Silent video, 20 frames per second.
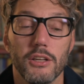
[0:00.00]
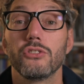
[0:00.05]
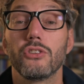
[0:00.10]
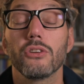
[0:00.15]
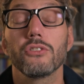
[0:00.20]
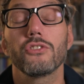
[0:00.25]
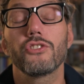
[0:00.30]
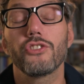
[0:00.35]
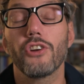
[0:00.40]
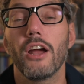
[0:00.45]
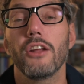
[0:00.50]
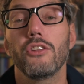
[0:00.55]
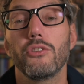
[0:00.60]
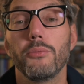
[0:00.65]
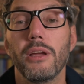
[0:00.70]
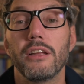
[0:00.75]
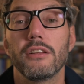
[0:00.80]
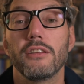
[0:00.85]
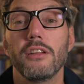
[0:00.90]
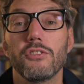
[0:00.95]
Don't try to
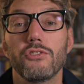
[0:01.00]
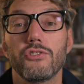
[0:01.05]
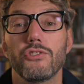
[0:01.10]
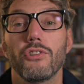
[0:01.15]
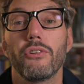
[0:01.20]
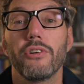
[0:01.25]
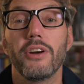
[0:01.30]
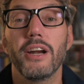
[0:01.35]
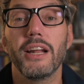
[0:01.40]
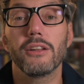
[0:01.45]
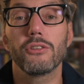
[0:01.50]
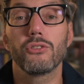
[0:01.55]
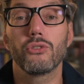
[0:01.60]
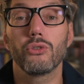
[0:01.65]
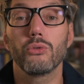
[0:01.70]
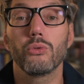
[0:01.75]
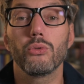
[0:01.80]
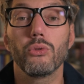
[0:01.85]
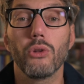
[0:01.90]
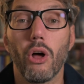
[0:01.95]
make this showreel
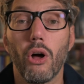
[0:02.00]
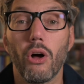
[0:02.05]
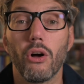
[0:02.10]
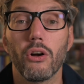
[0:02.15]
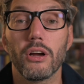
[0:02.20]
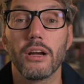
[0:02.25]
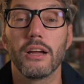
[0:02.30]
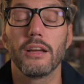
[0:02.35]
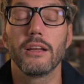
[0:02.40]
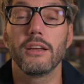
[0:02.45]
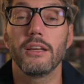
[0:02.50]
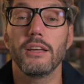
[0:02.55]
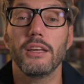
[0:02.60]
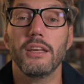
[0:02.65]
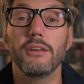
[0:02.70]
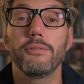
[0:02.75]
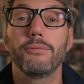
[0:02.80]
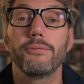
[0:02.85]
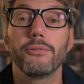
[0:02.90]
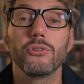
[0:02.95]
too long
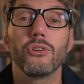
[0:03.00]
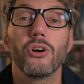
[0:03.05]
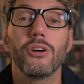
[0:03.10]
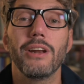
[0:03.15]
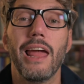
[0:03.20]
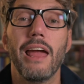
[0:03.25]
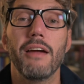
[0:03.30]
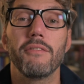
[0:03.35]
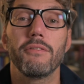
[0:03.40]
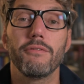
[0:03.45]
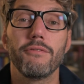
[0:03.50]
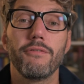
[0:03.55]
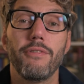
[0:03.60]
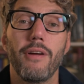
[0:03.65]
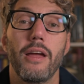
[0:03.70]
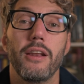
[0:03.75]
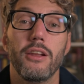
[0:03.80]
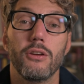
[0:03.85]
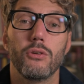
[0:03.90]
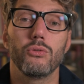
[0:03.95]
if you don't have
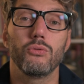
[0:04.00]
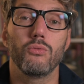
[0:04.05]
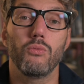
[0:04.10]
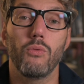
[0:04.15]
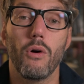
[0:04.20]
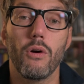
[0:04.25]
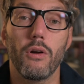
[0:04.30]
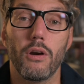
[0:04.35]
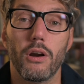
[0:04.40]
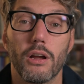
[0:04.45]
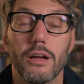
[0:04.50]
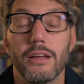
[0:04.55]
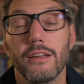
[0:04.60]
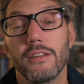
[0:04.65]
very good work.